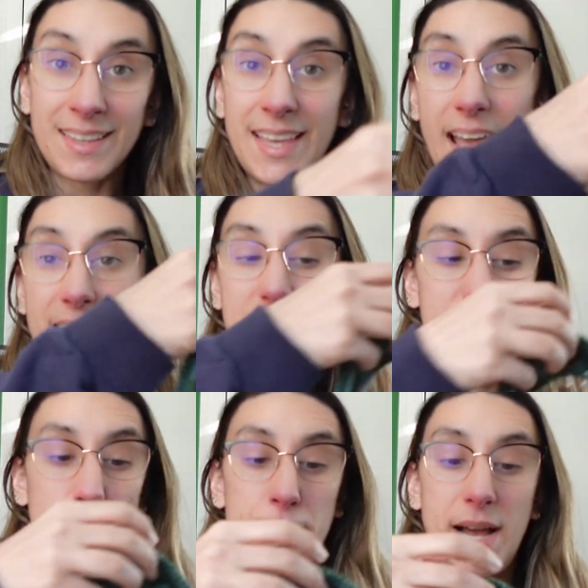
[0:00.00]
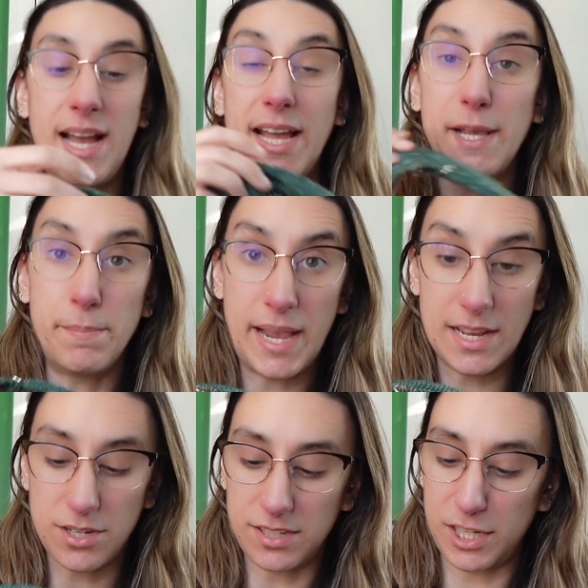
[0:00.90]
get my
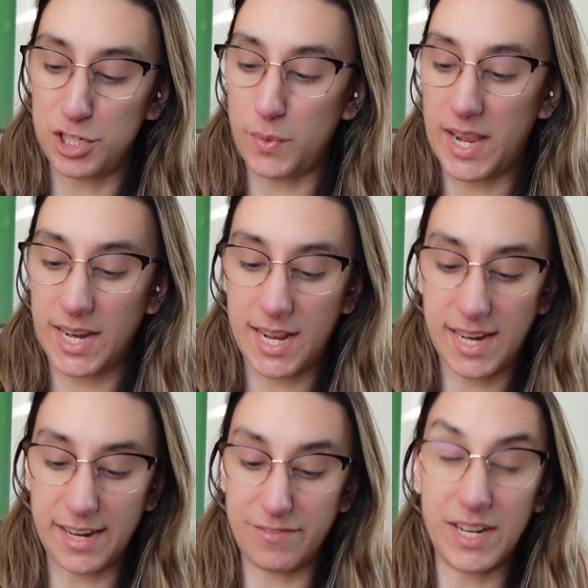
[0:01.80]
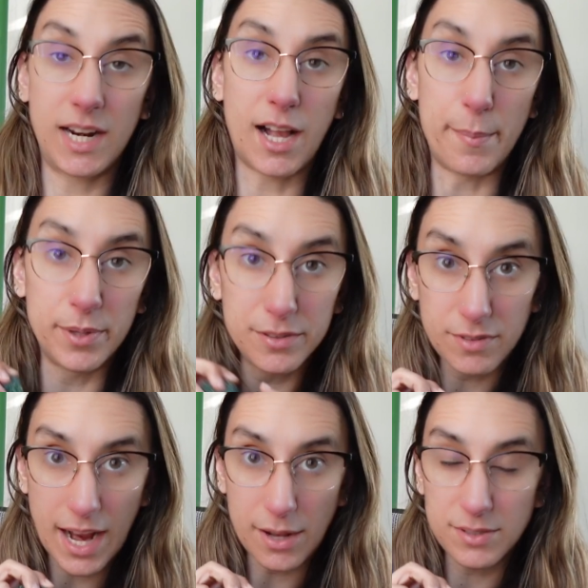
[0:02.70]
band all situated, and I've knit a couple of
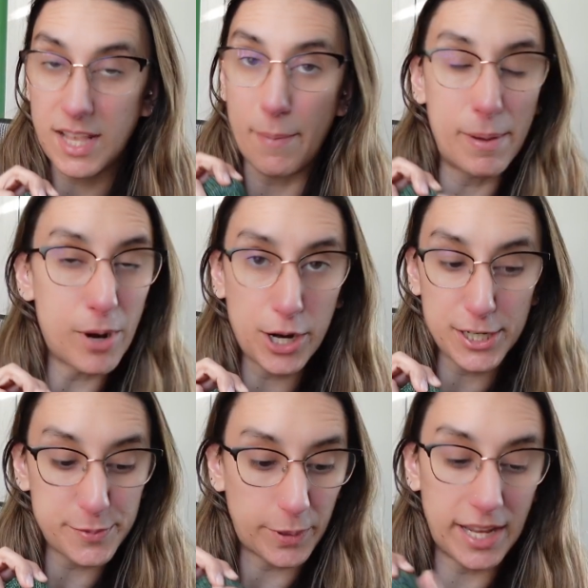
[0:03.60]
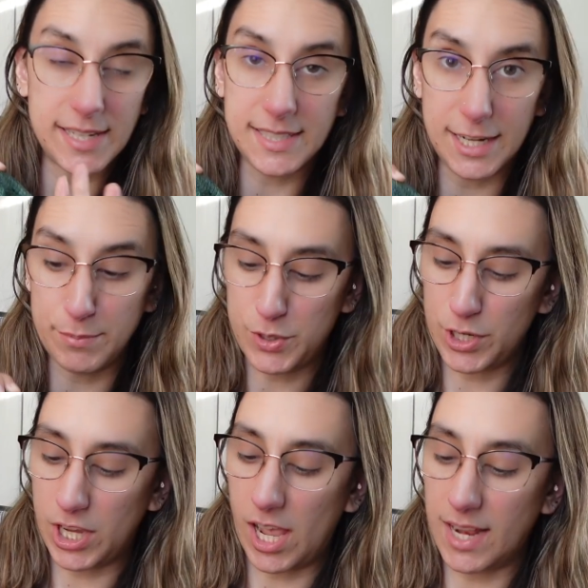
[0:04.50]
rounds, got my markers placed, and I'm
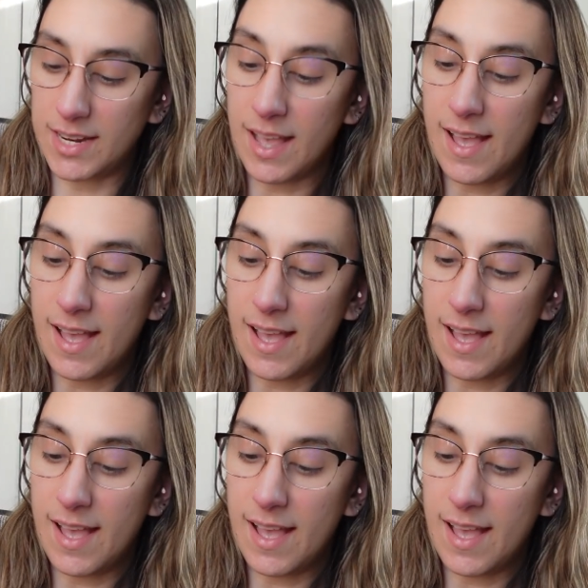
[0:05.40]
doing good.